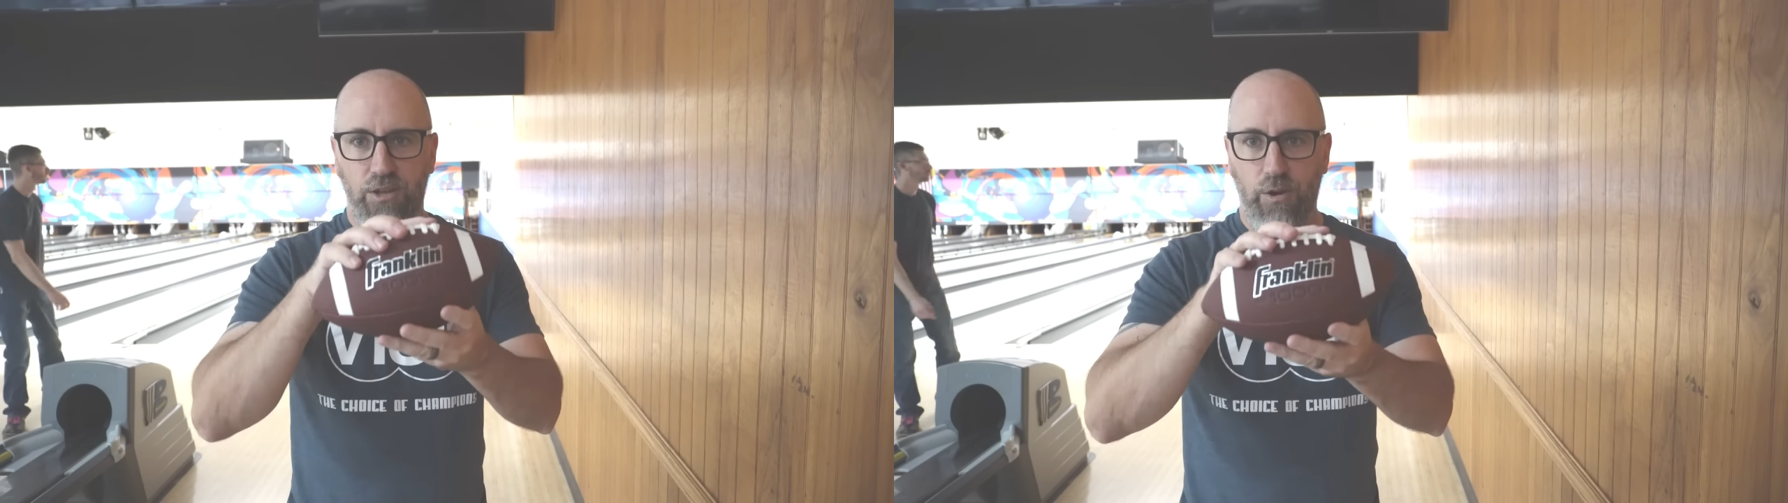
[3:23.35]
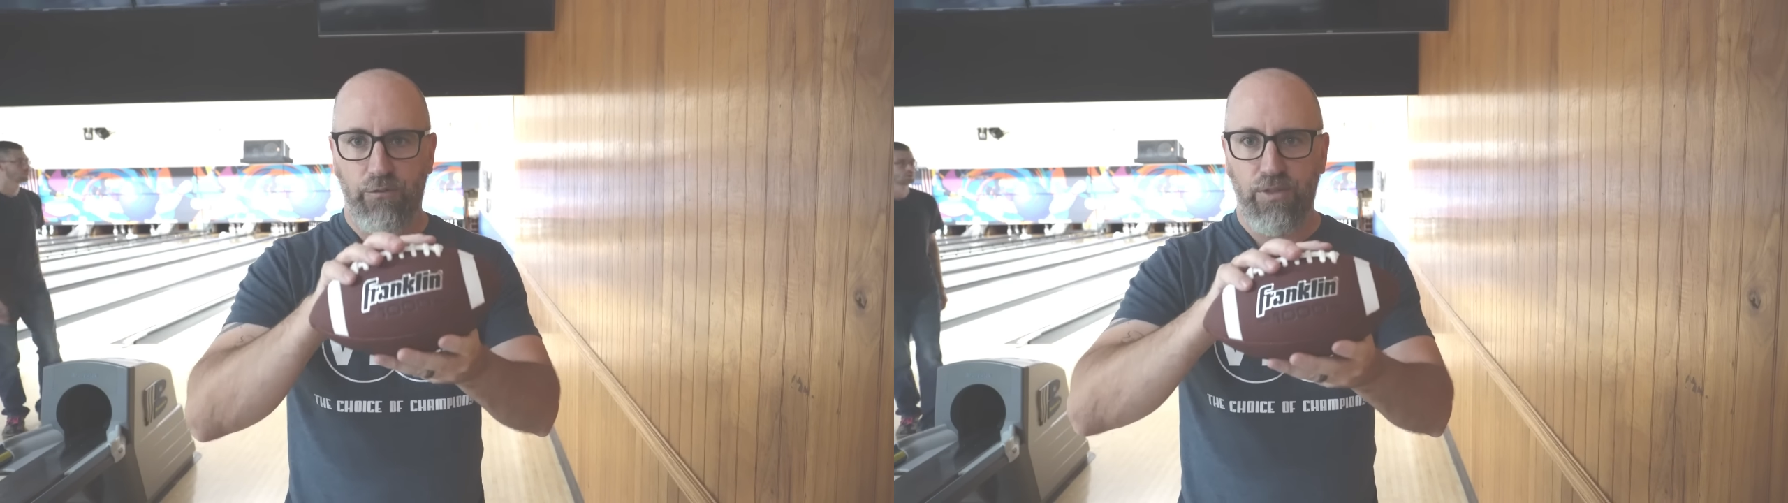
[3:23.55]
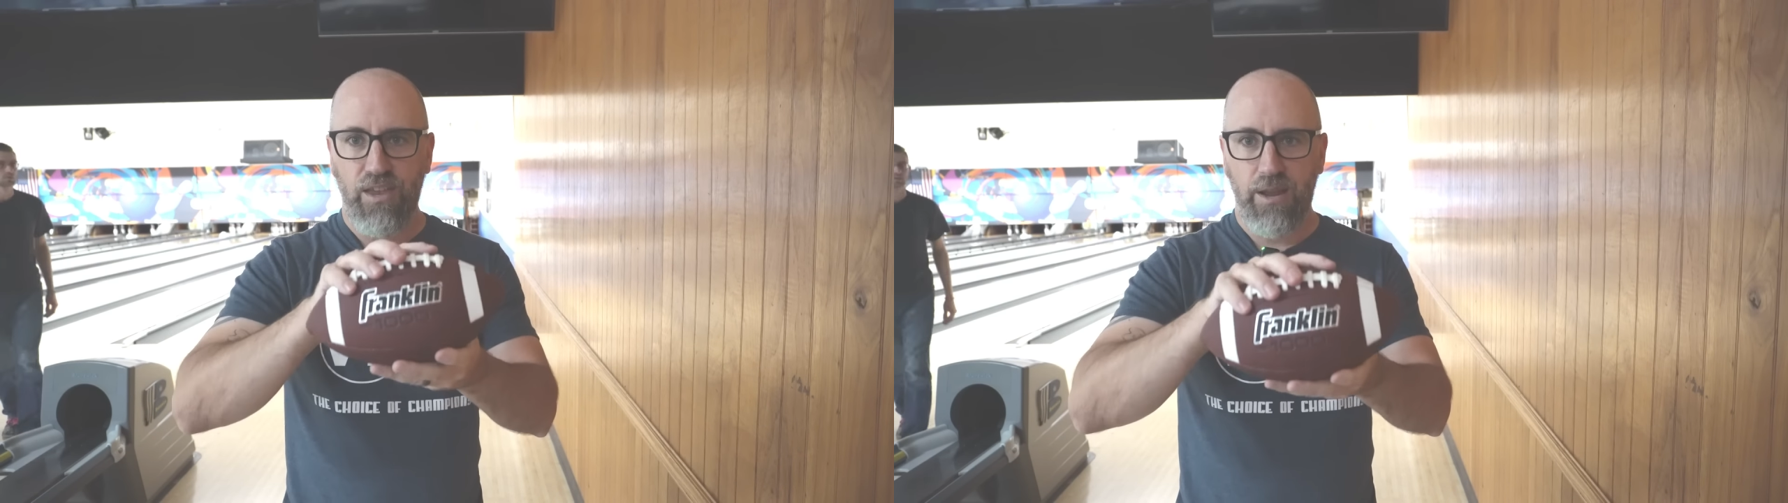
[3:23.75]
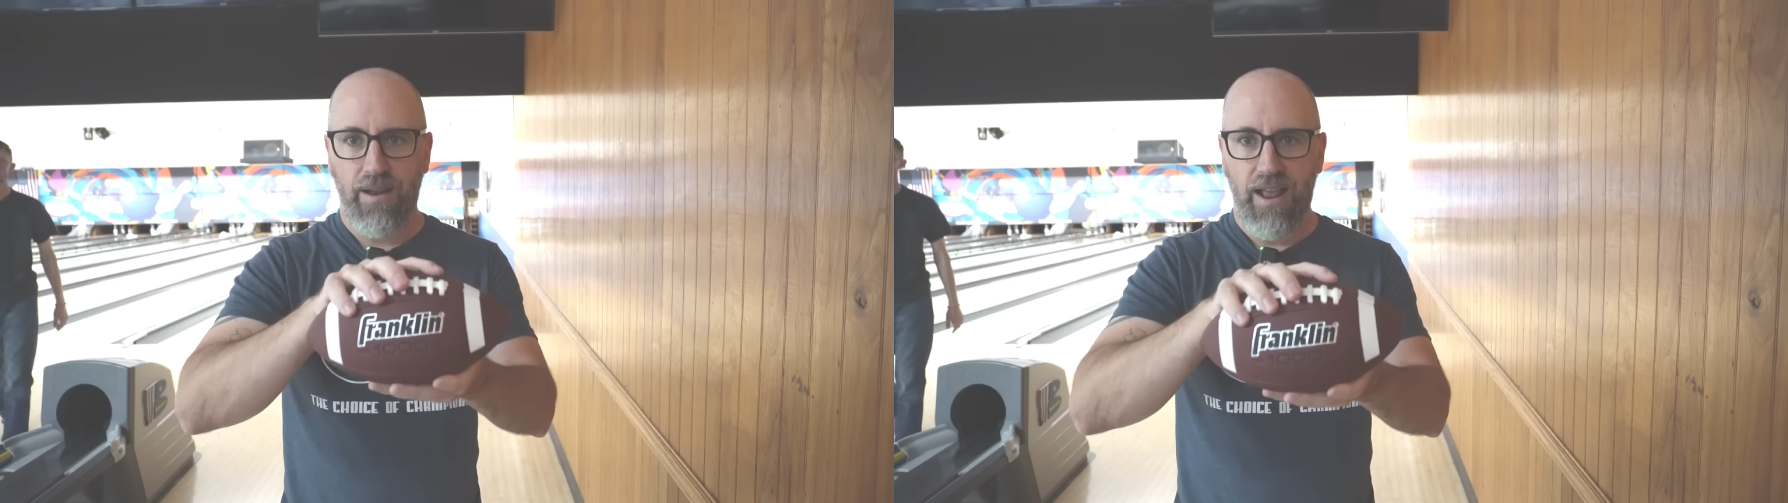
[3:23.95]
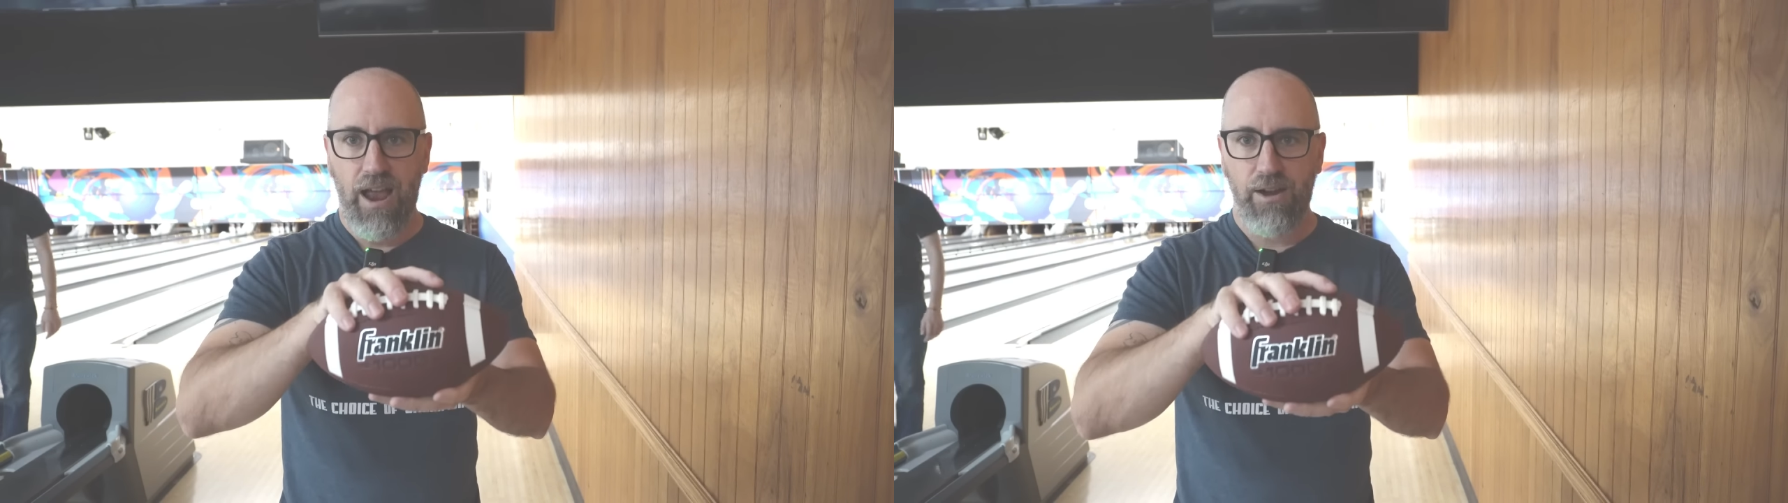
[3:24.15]
So if we think
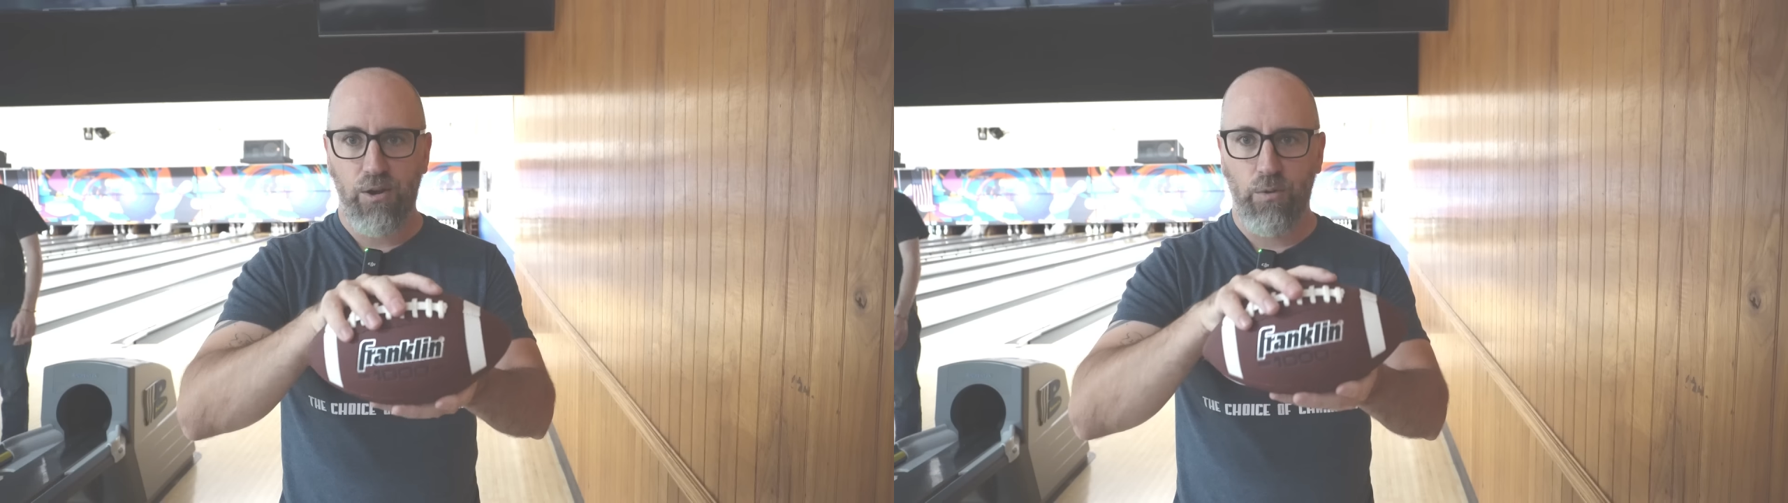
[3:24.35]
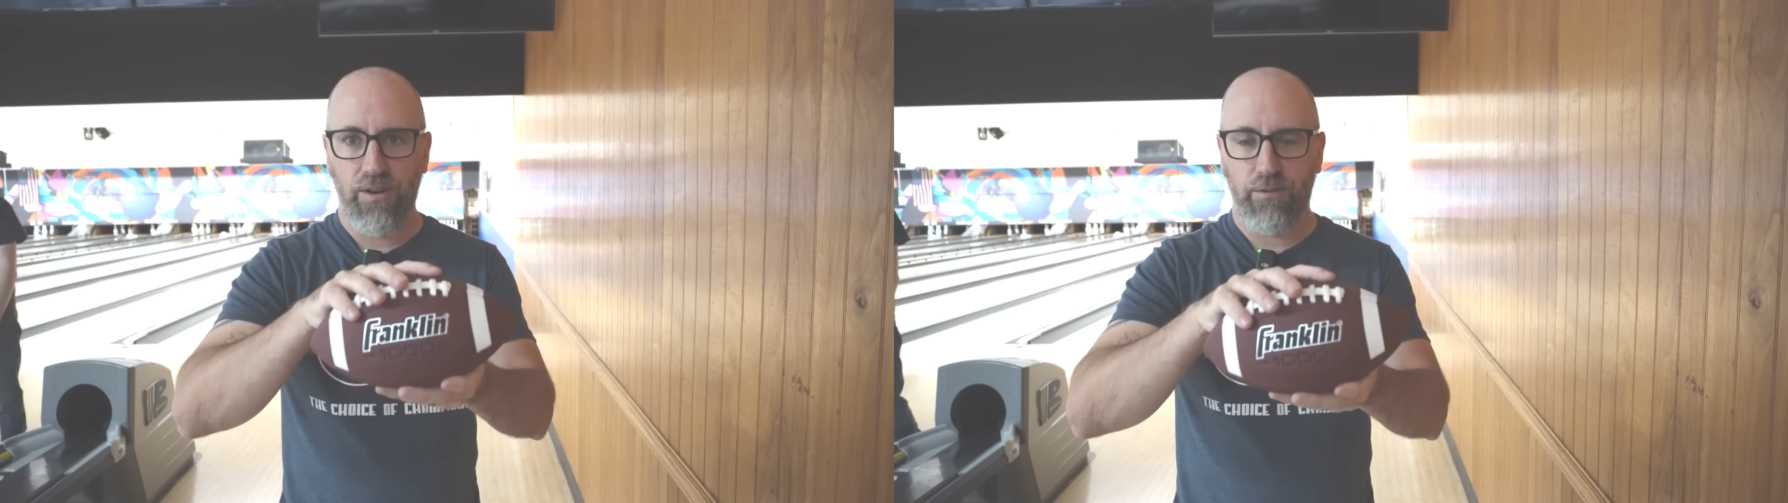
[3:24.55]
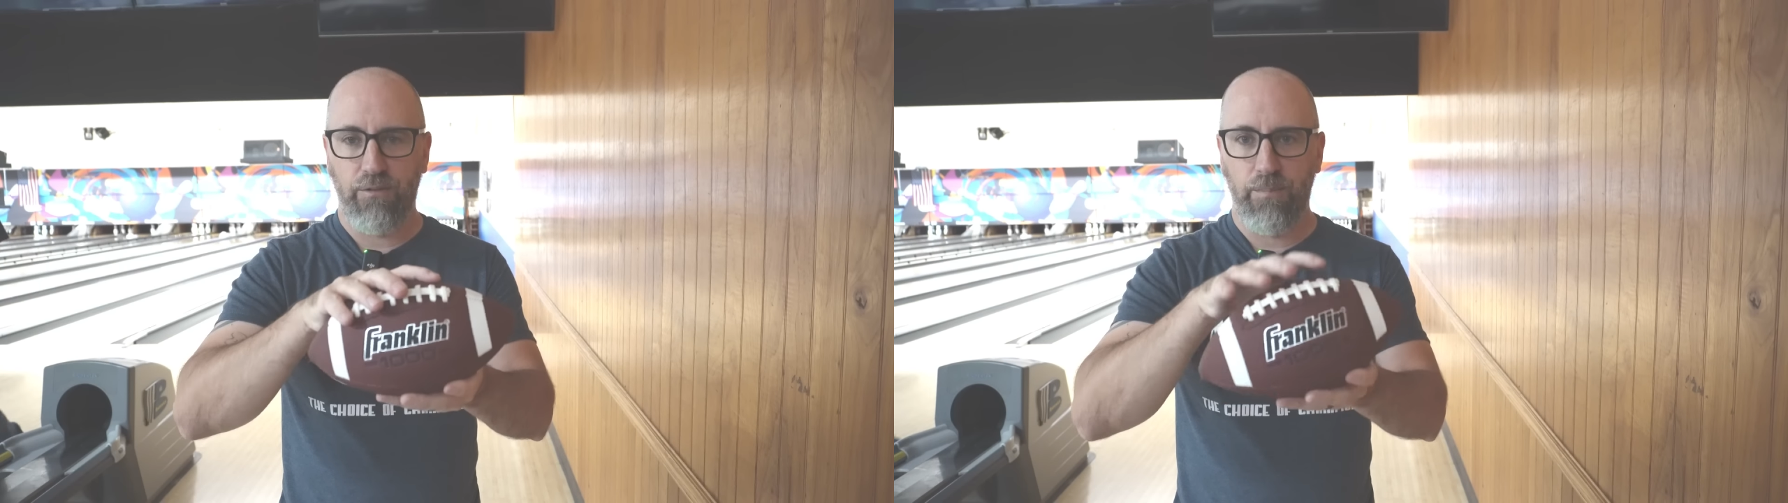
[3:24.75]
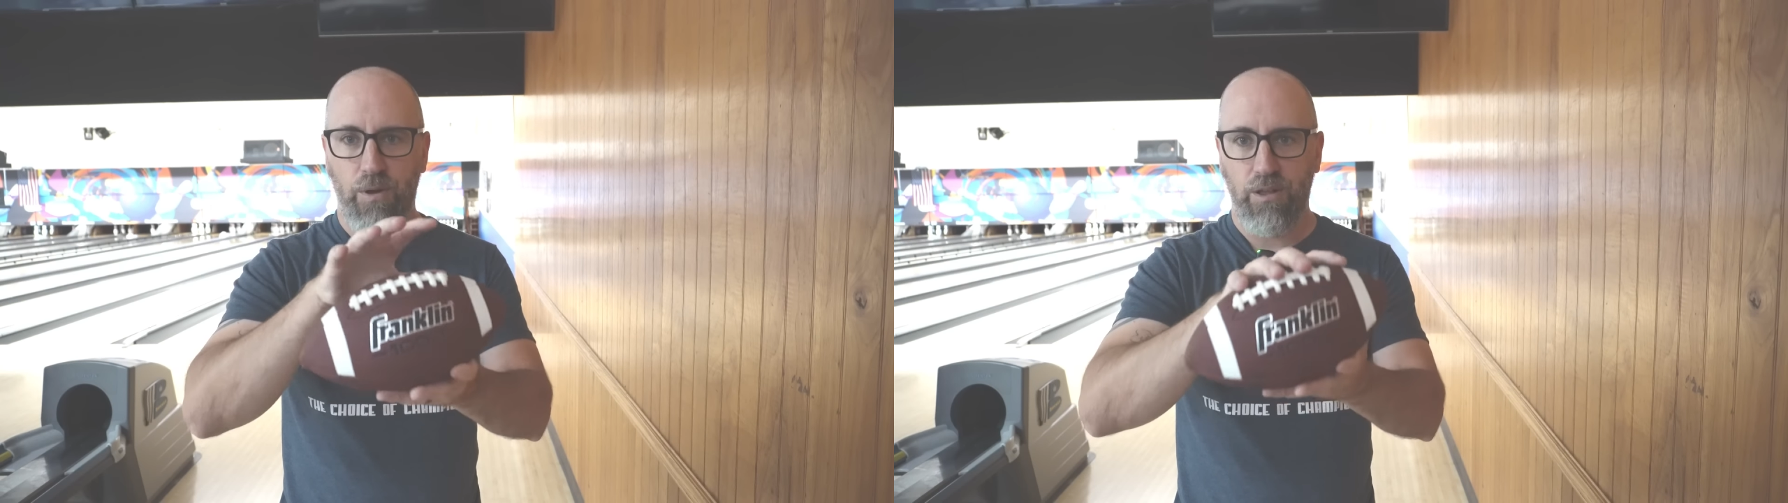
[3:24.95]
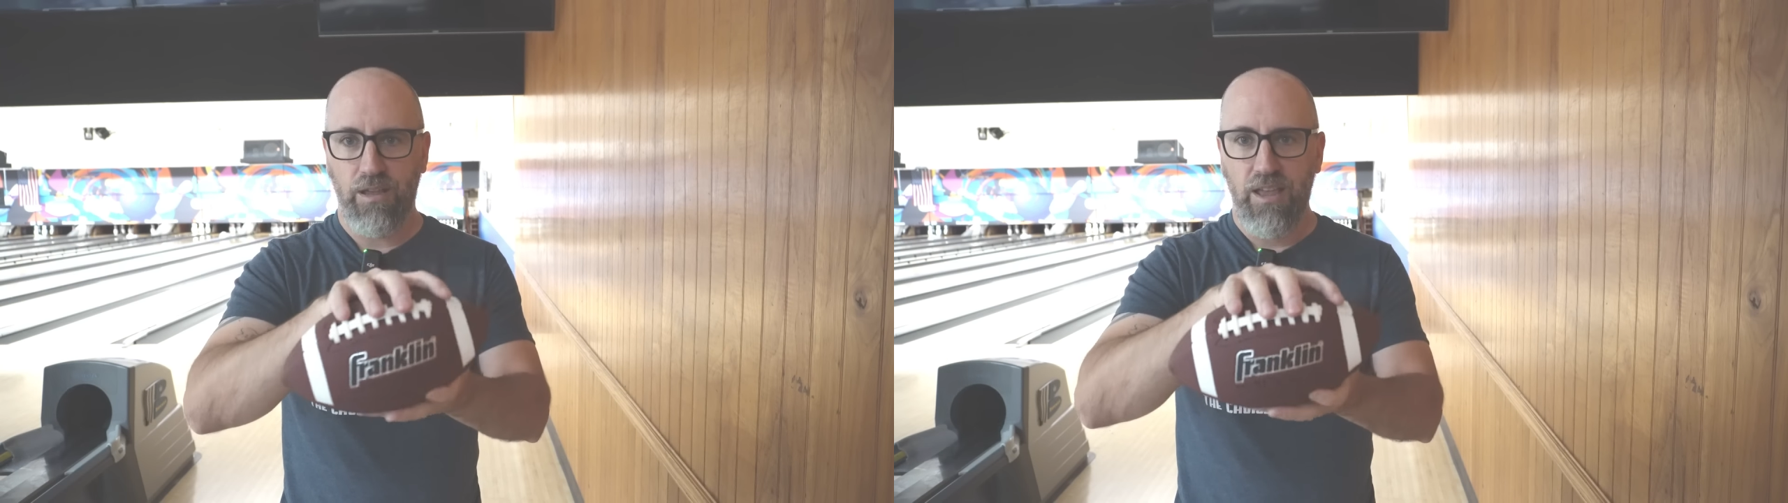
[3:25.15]
about how you're holding the
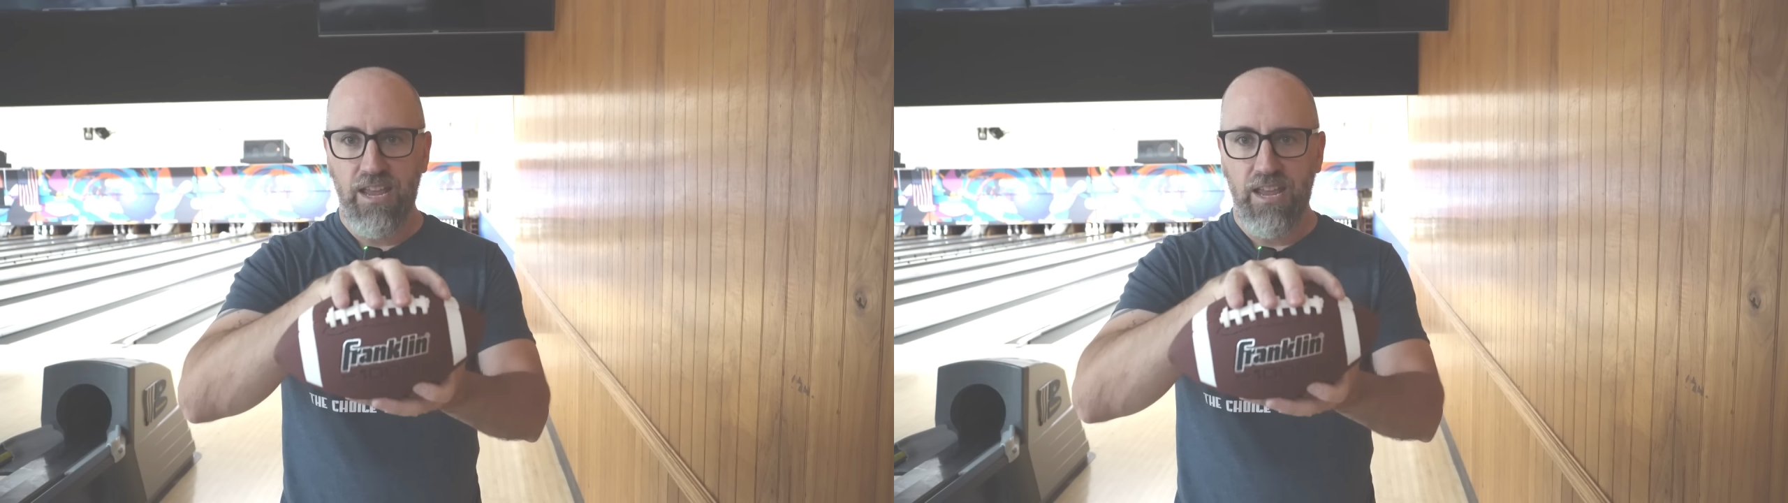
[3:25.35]
football,